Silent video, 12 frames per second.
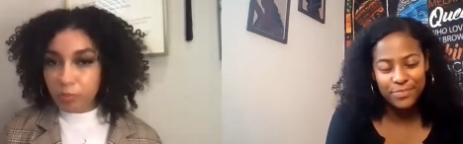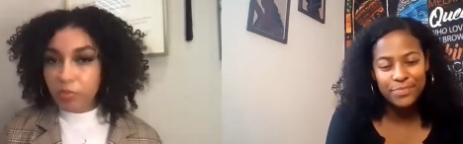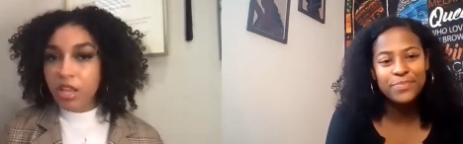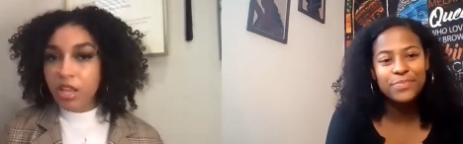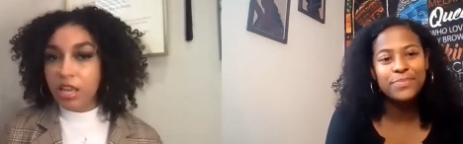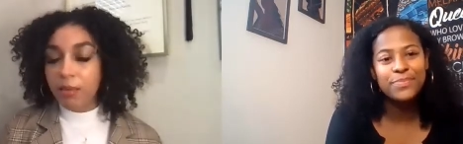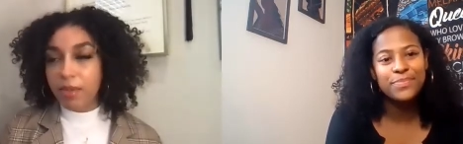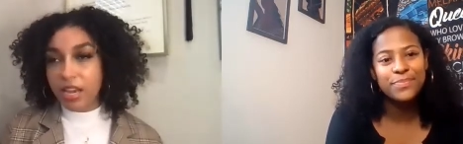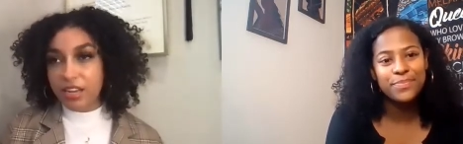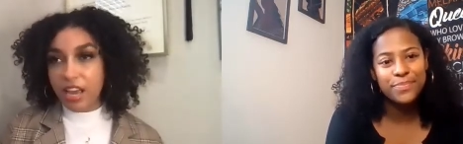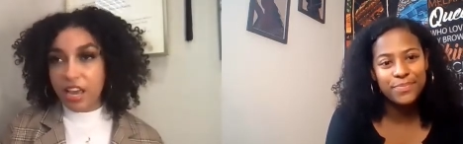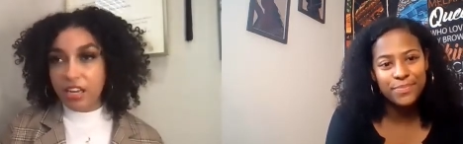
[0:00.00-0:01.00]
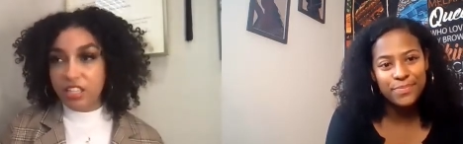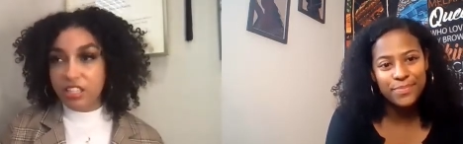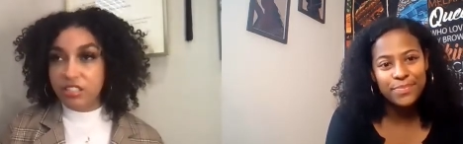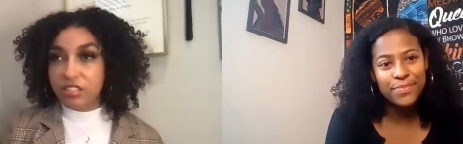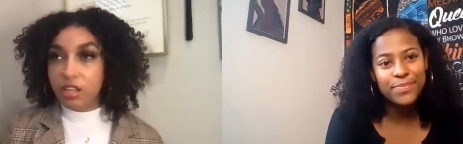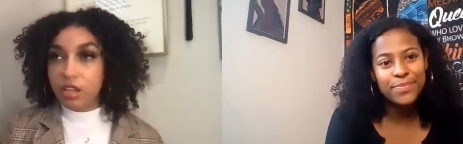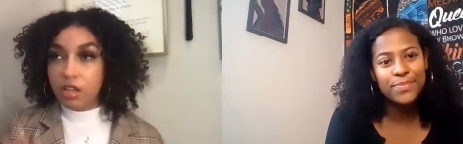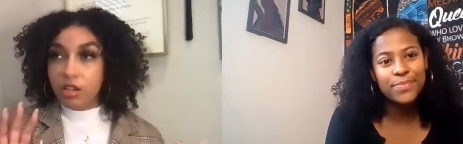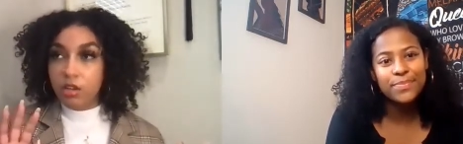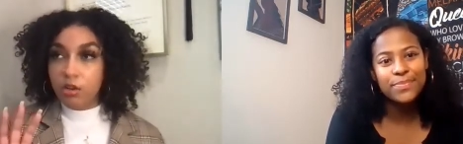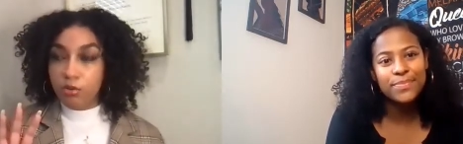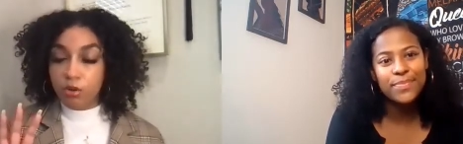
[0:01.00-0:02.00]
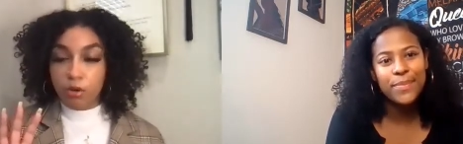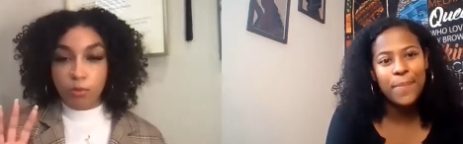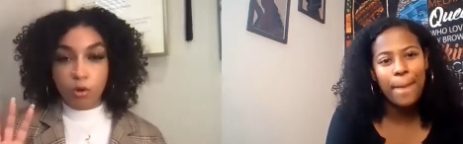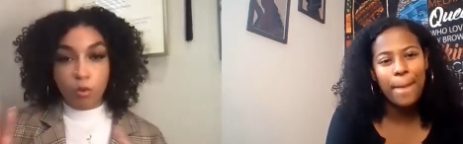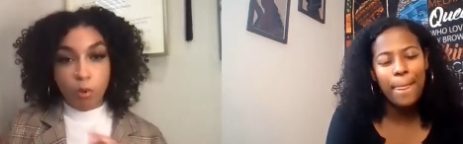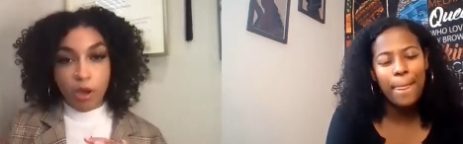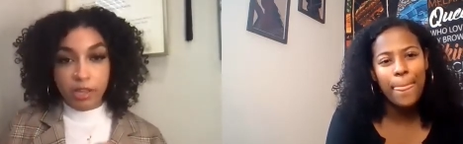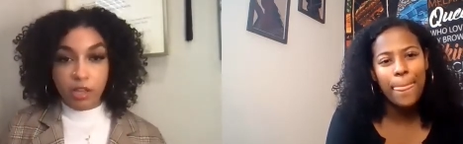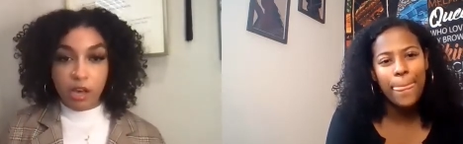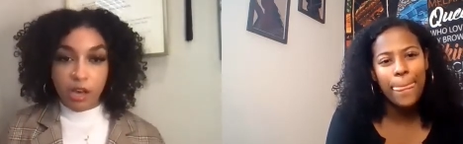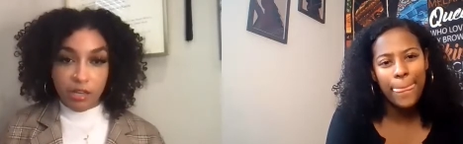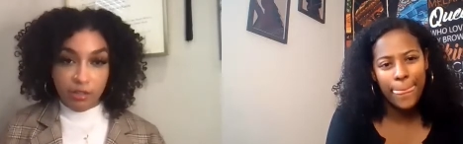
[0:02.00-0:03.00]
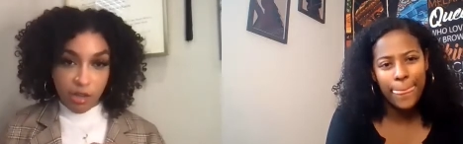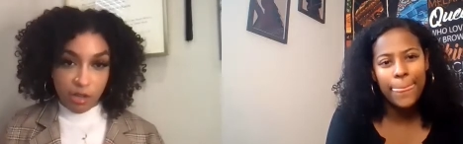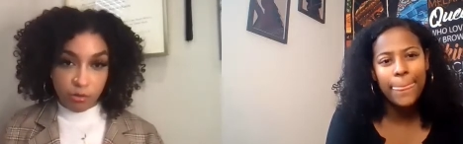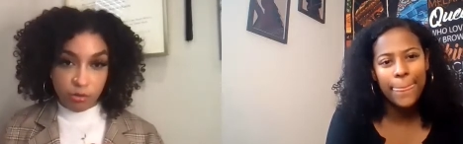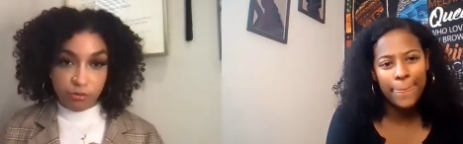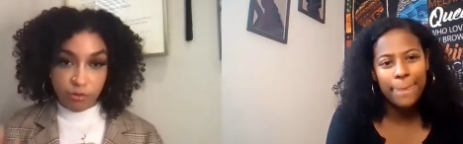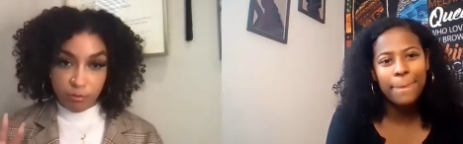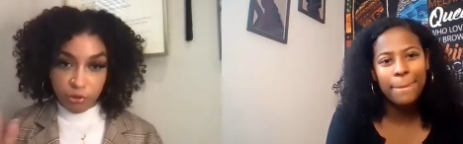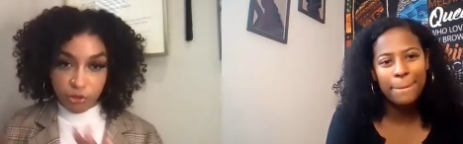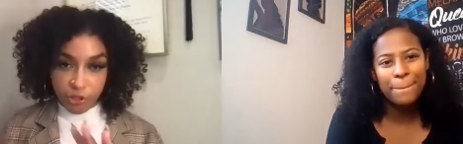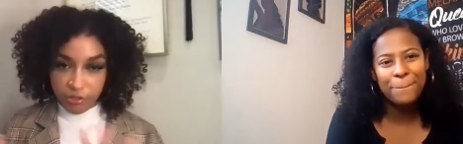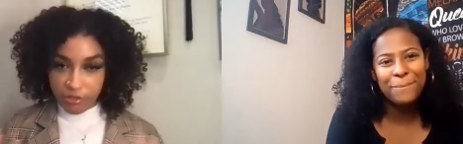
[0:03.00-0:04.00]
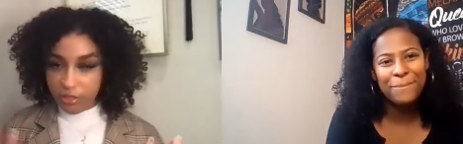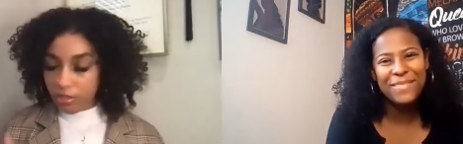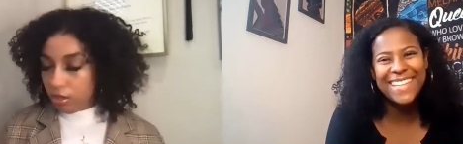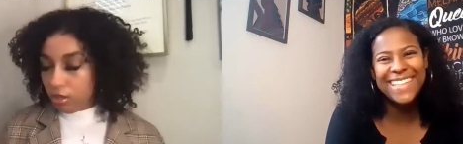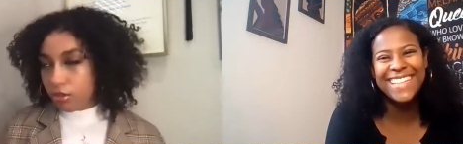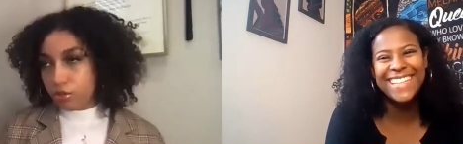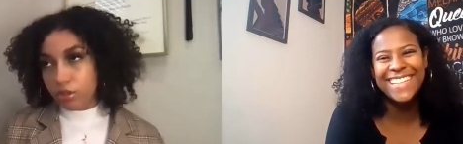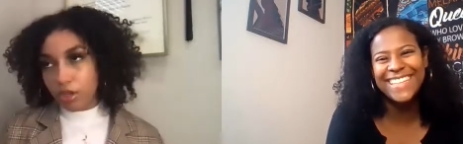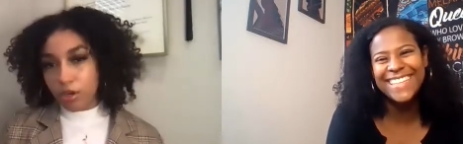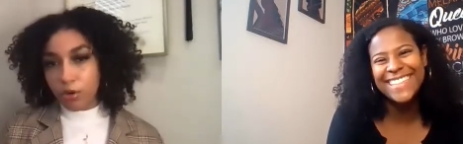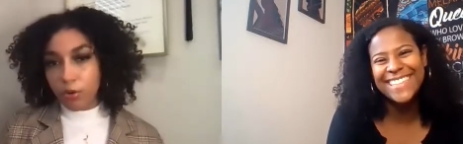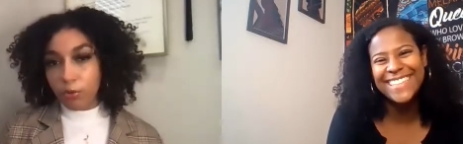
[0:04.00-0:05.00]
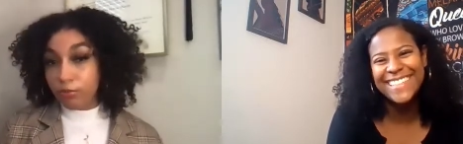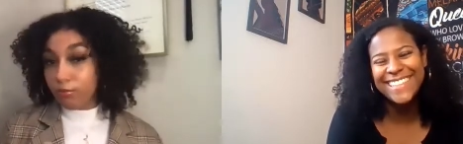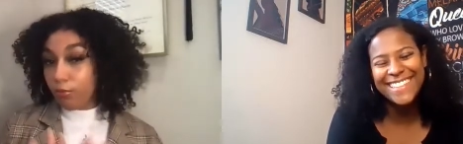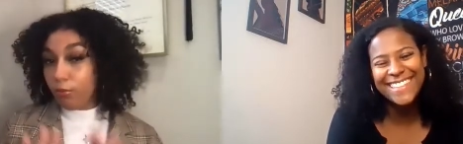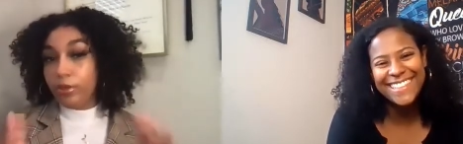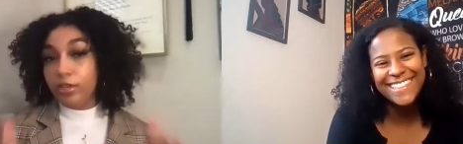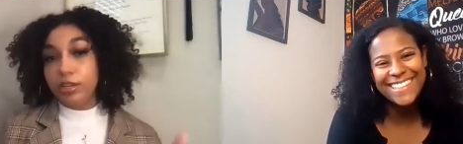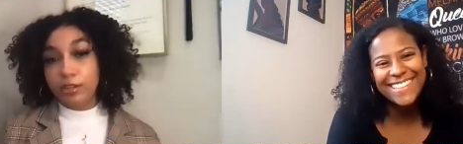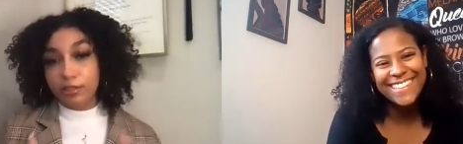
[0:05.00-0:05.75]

Speaker 1: and my dad is normal white guy Donald from New Jersey. So weird